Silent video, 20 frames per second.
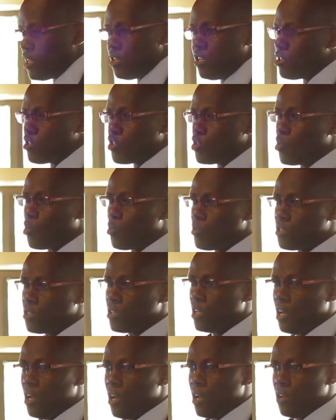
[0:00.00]
you? He said, it's
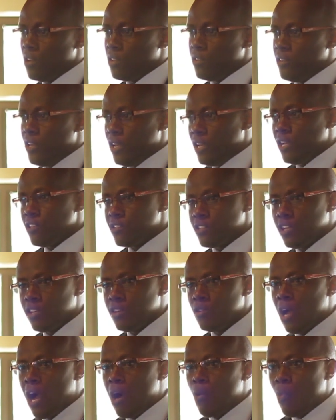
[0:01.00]
not. Then
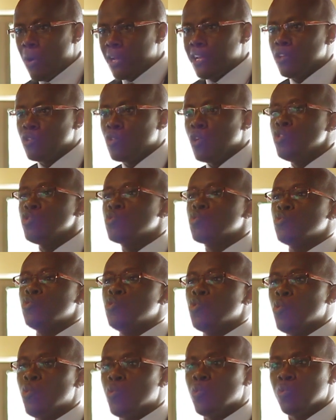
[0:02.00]
I said, what are you
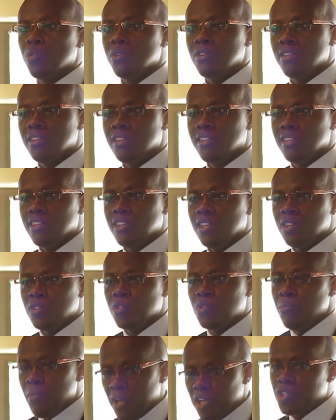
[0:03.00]
going to do
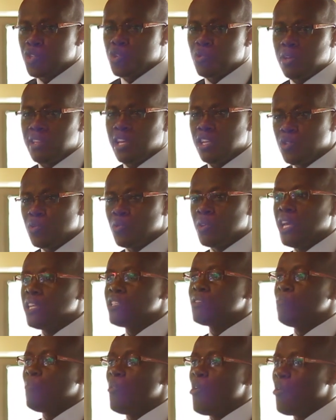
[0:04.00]
to make sure
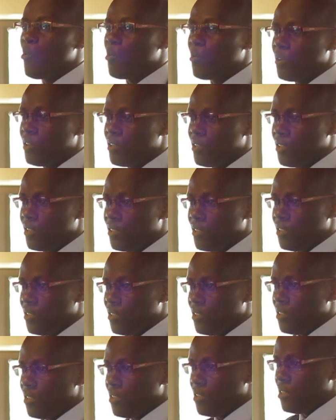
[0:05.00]
that you get more?
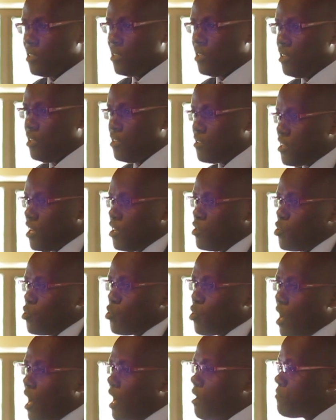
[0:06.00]
He
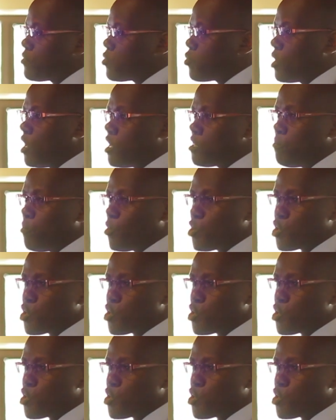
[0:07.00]
said, you know, I have to